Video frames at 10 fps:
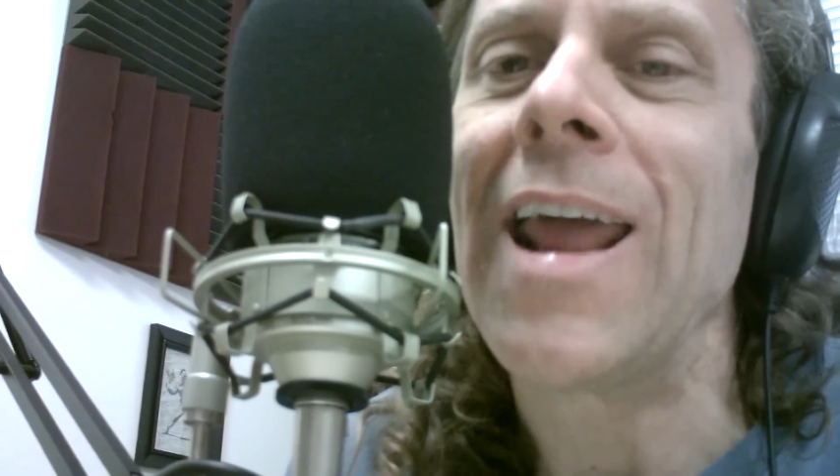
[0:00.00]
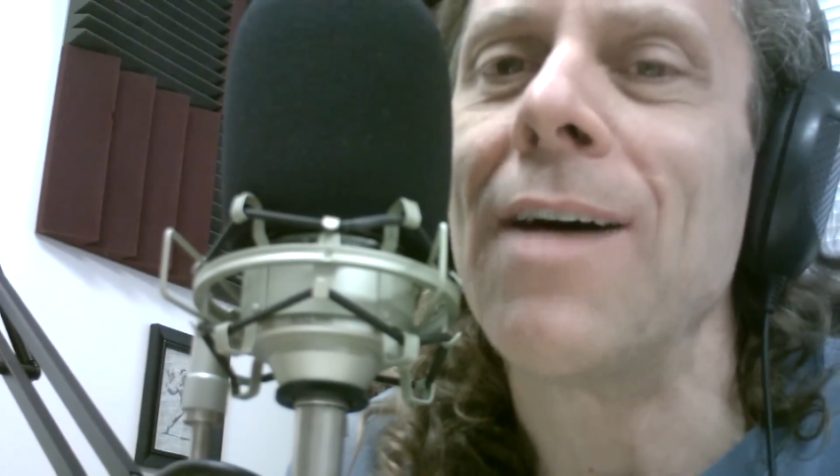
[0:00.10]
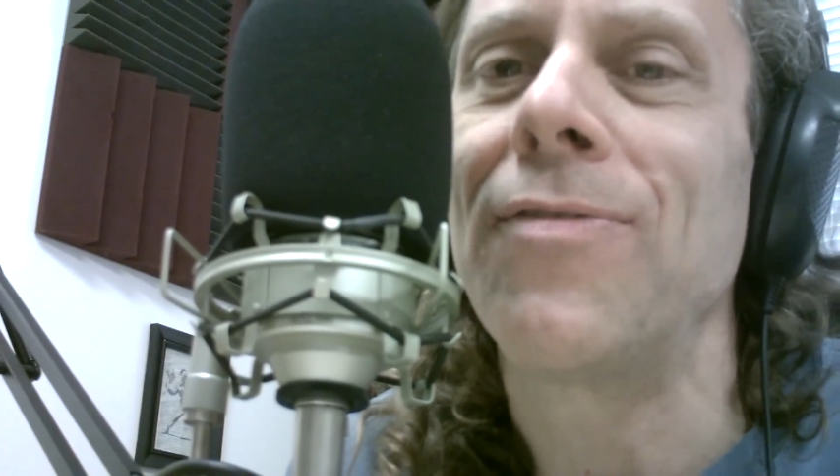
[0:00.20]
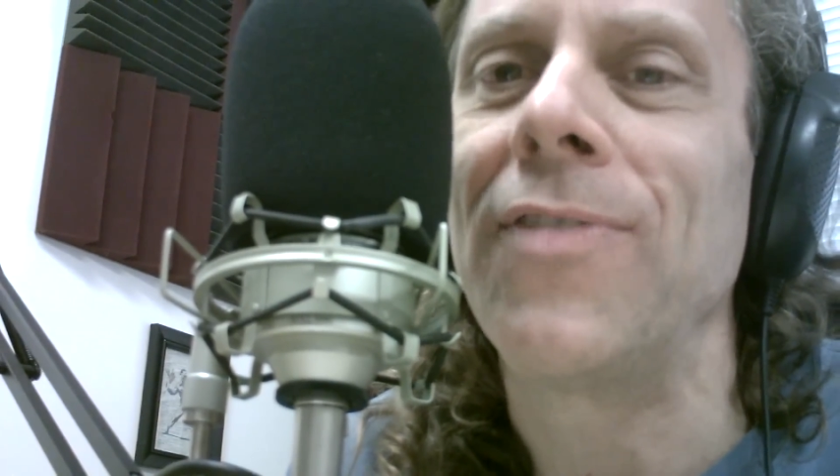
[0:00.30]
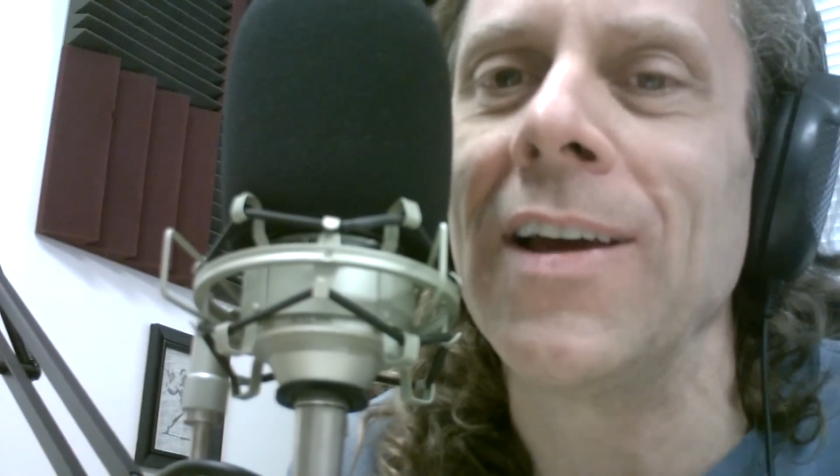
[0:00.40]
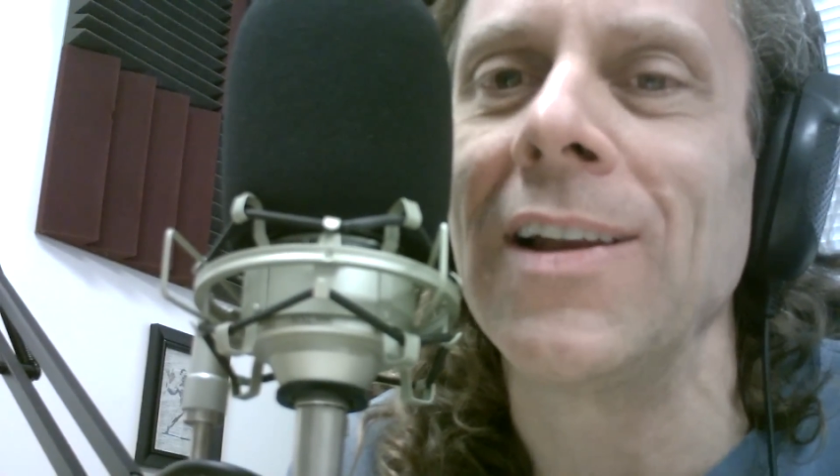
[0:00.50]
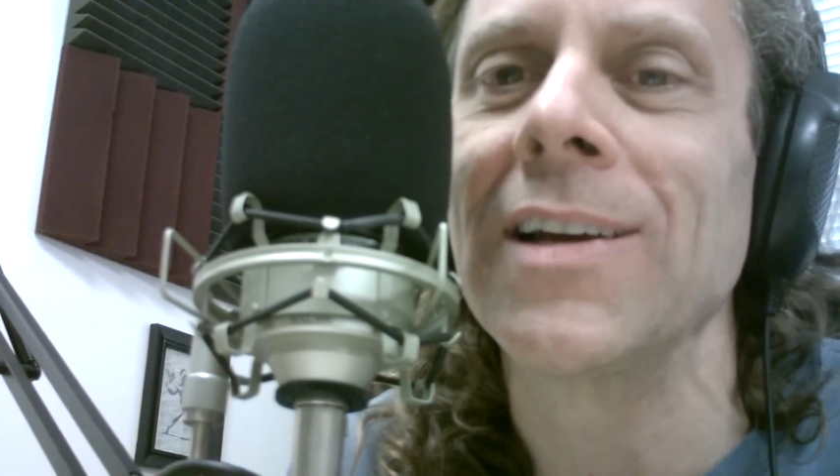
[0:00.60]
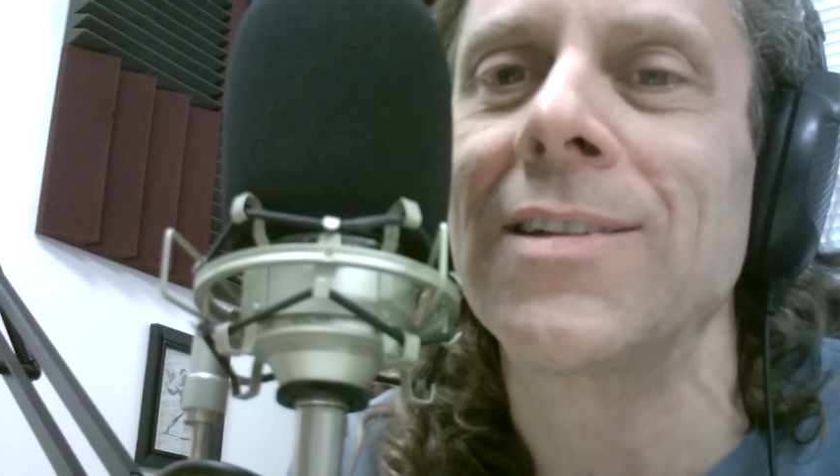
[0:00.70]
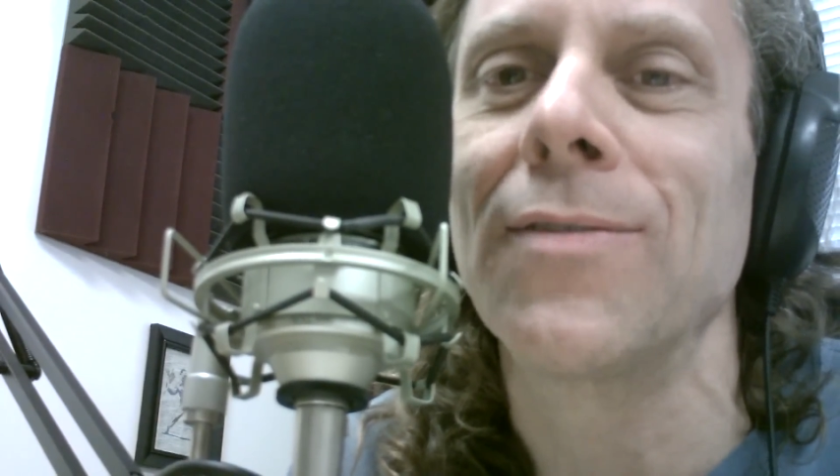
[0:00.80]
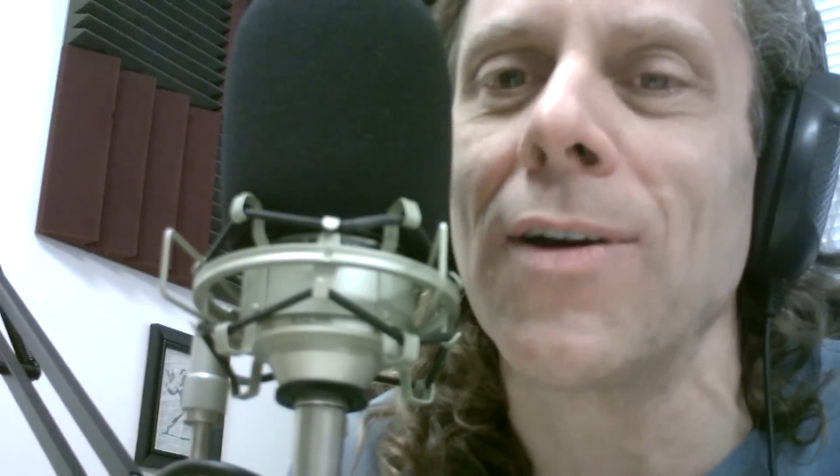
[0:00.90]
not have
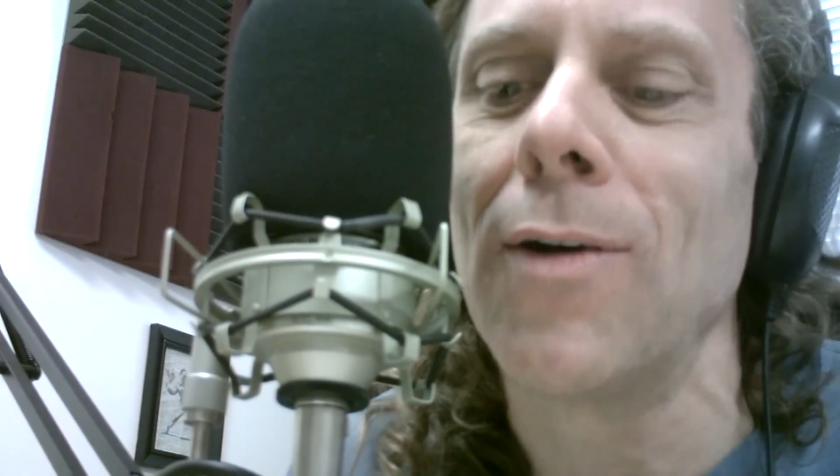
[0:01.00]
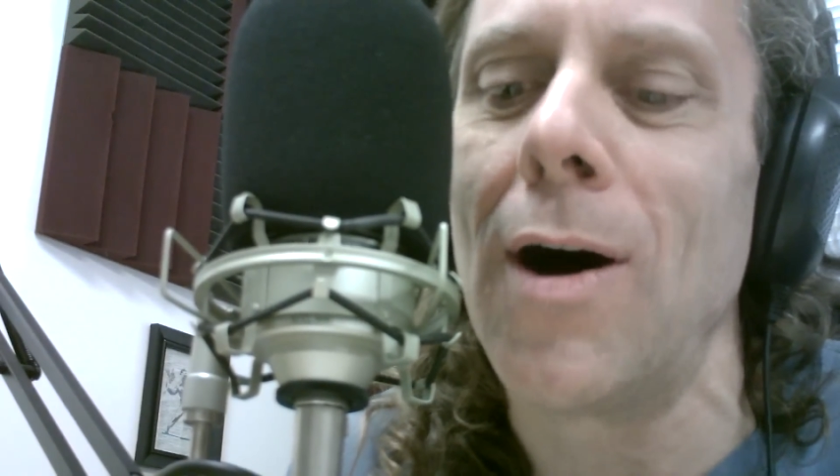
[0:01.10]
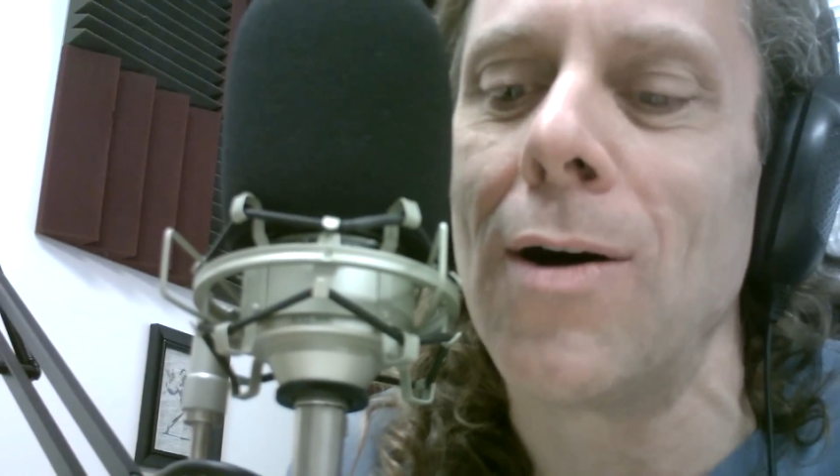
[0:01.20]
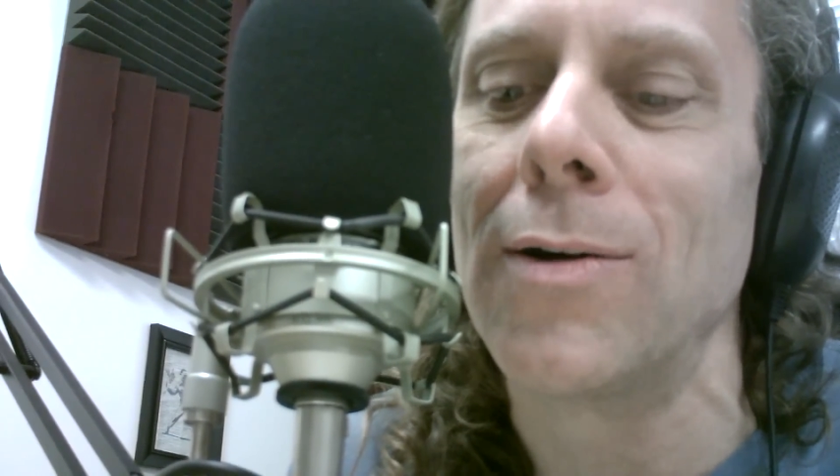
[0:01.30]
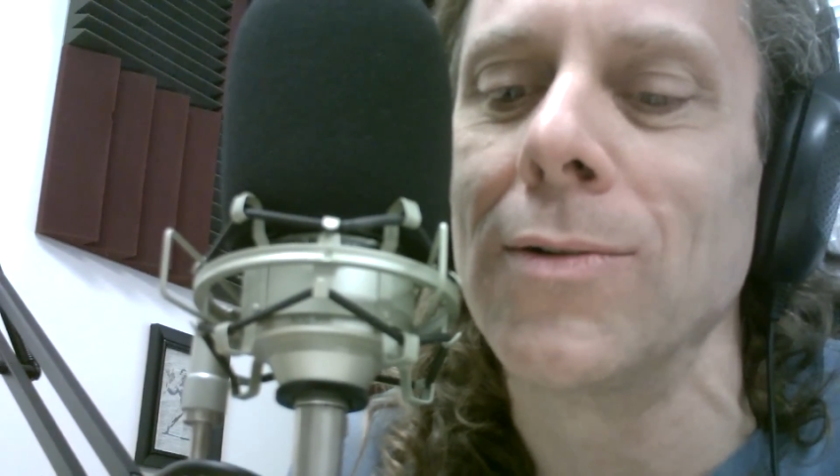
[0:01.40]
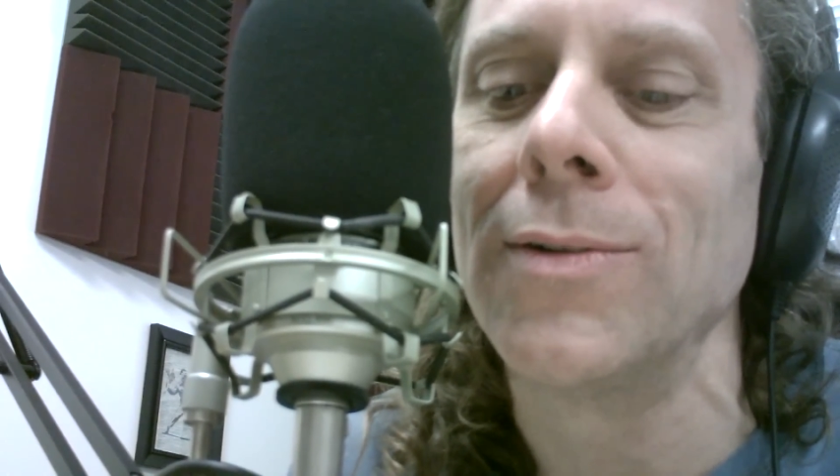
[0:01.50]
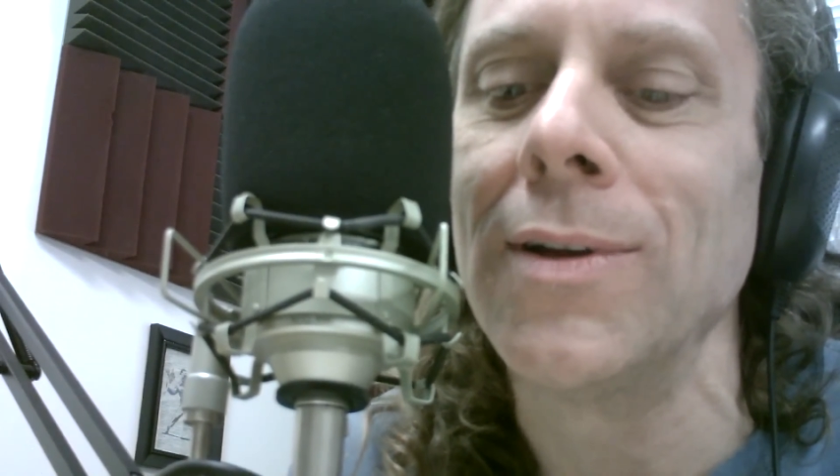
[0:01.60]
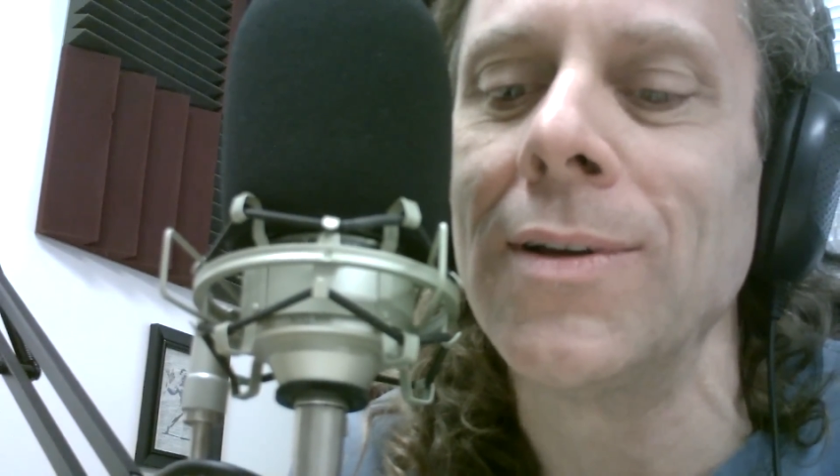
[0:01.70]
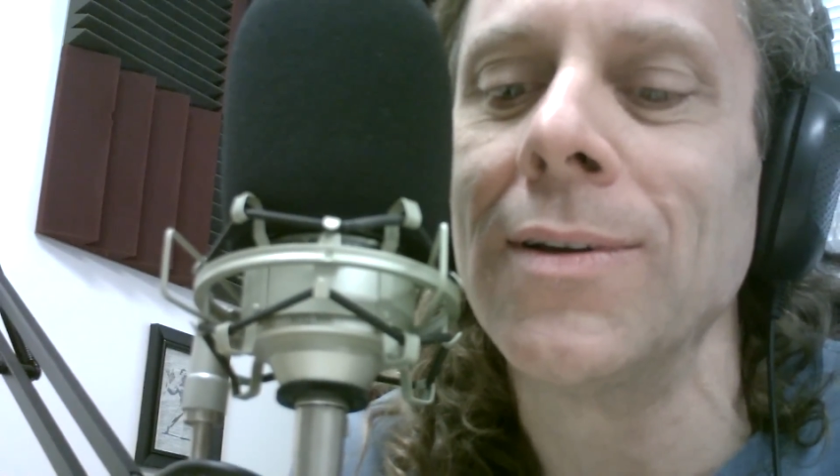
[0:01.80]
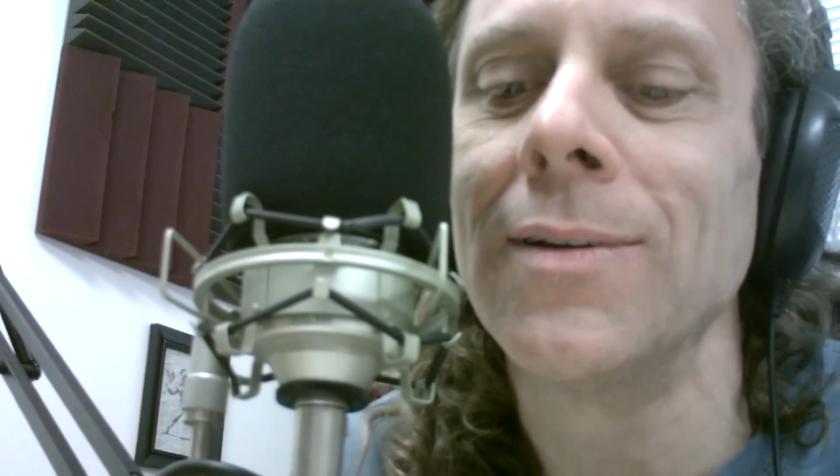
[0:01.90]
feelings of their
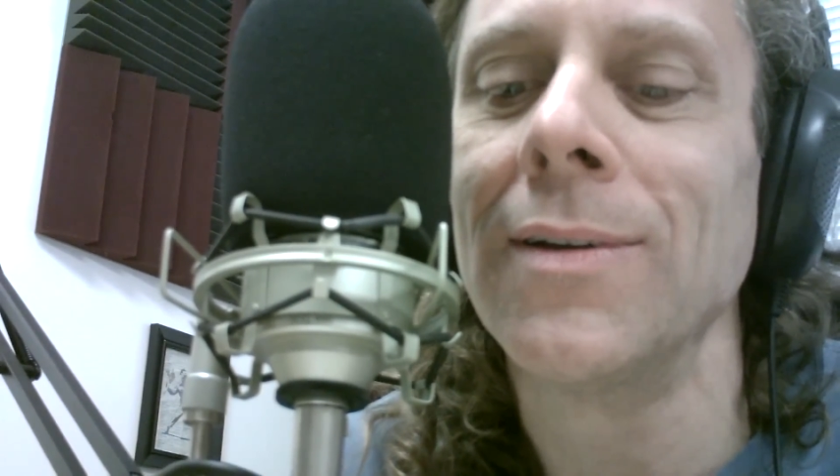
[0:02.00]
own?